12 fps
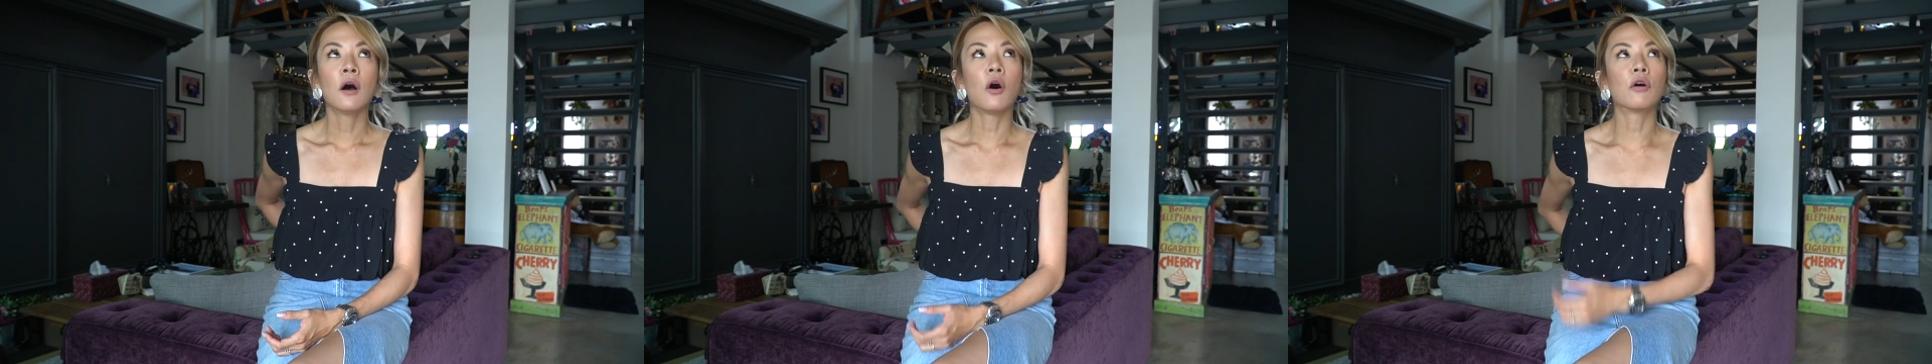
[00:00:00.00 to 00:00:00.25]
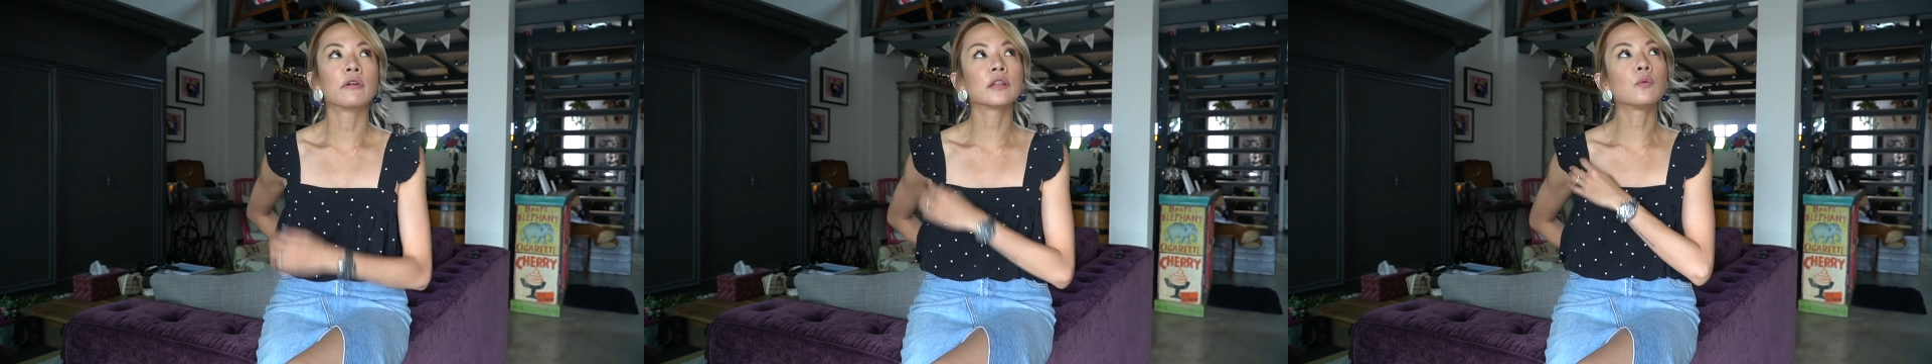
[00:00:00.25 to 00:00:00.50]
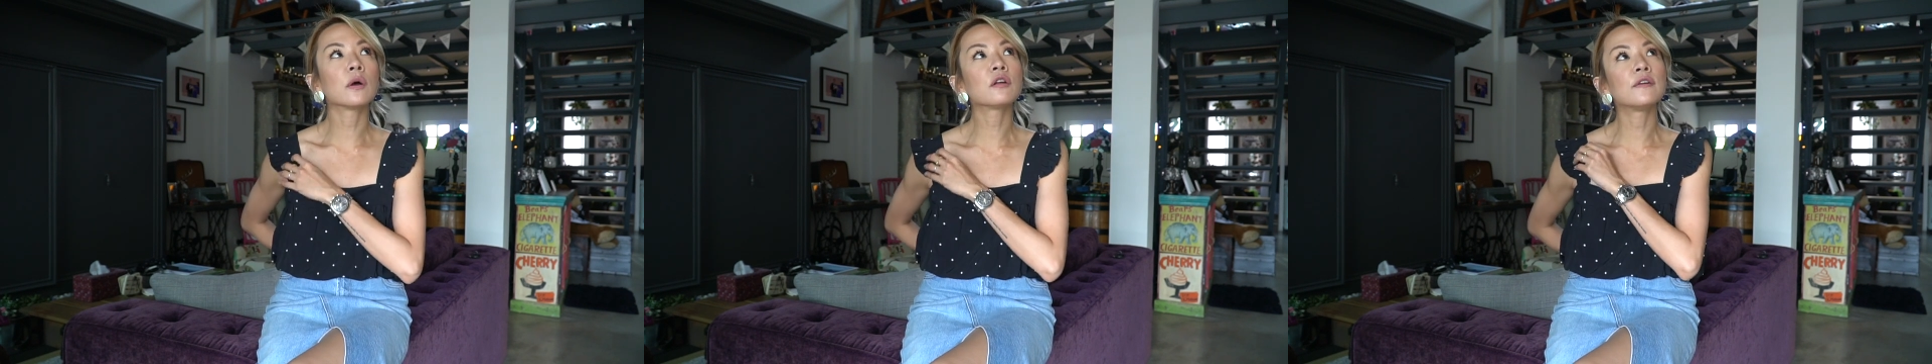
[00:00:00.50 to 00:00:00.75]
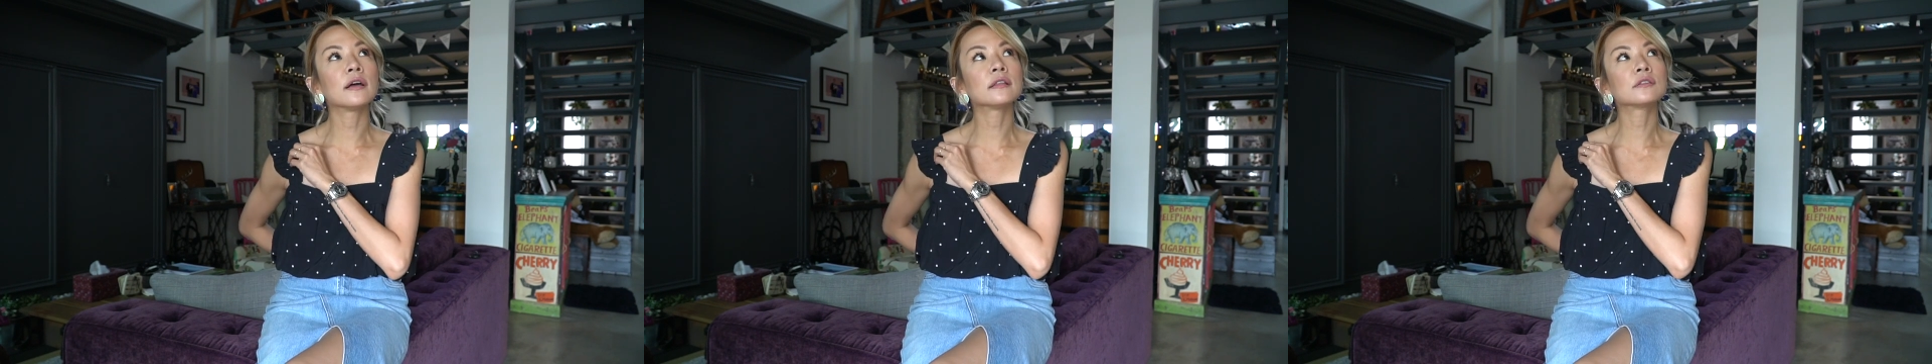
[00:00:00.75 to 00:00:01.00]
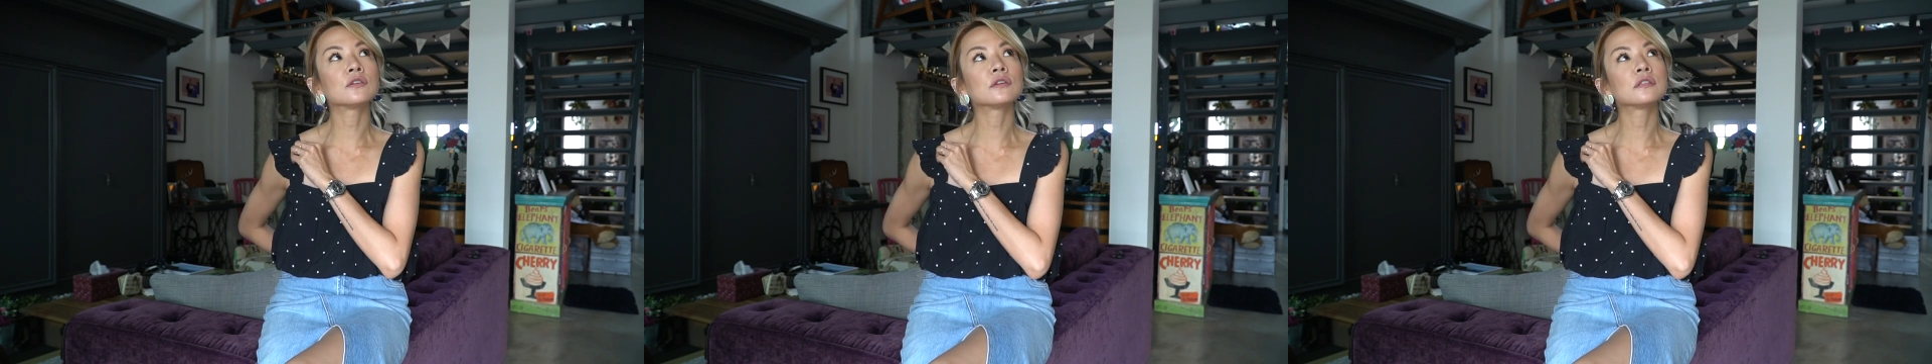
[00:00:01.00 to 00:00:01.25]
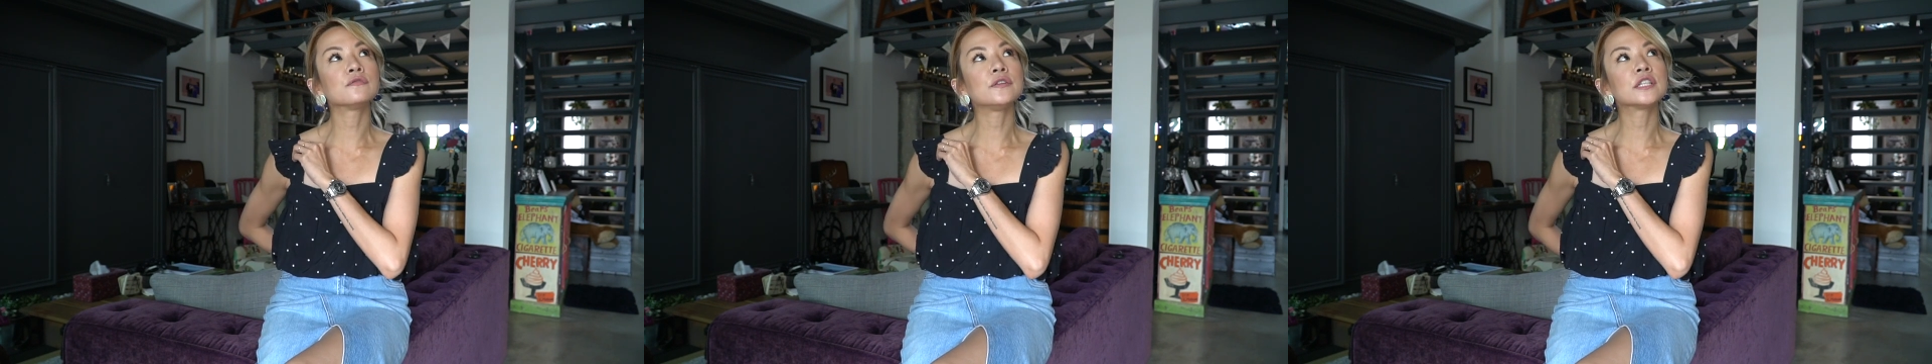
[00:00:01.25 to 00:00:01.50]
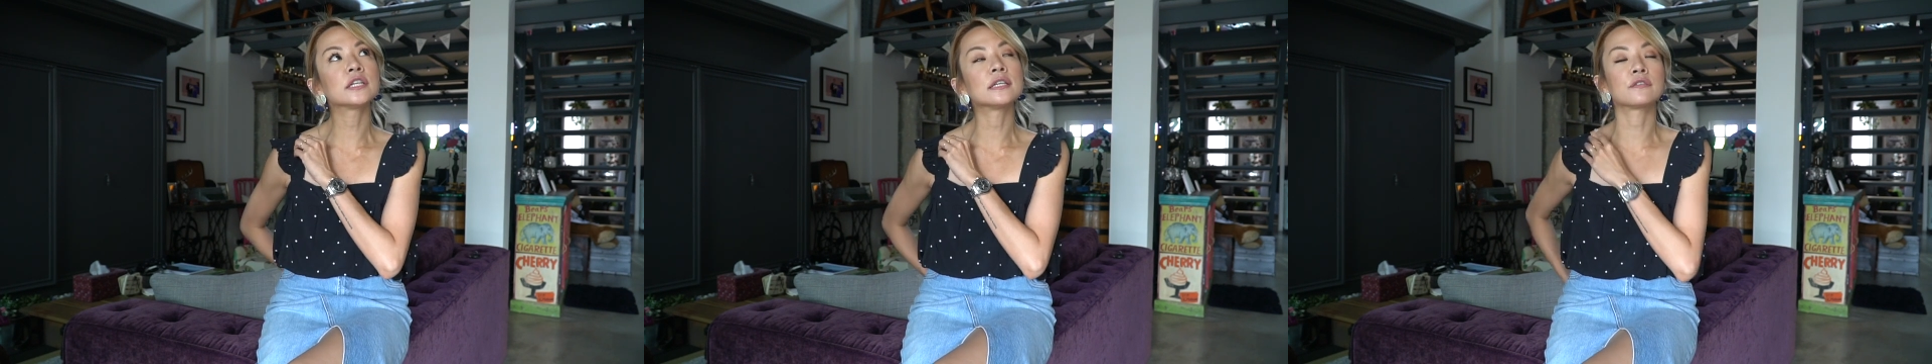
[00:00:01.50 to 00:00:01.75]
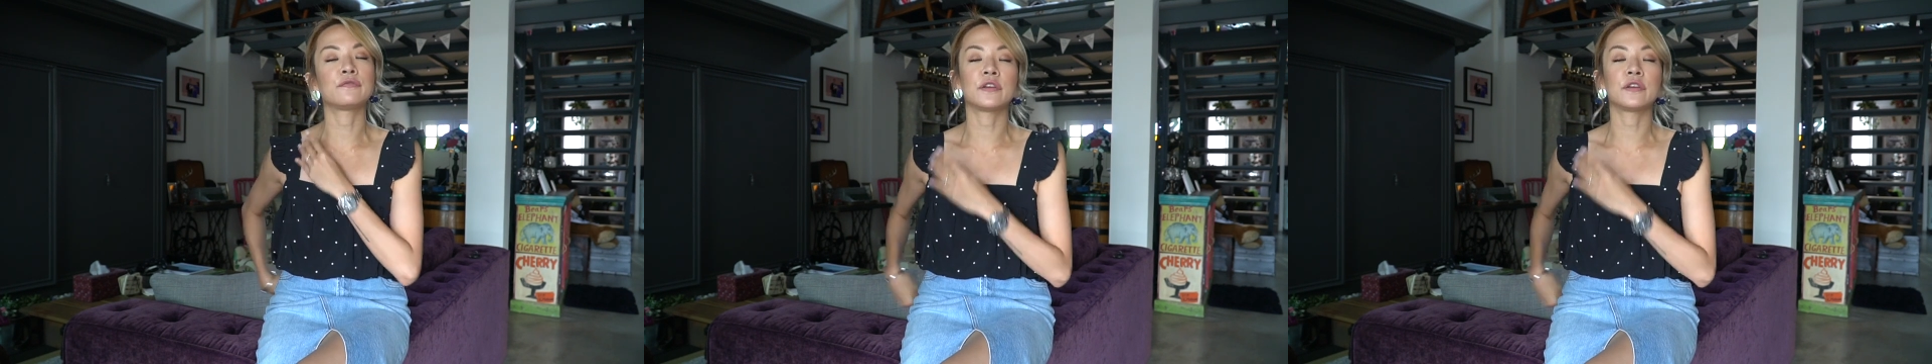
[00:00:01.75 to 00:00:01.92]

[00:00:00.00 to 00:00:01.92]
or rather one of her other songs featured as a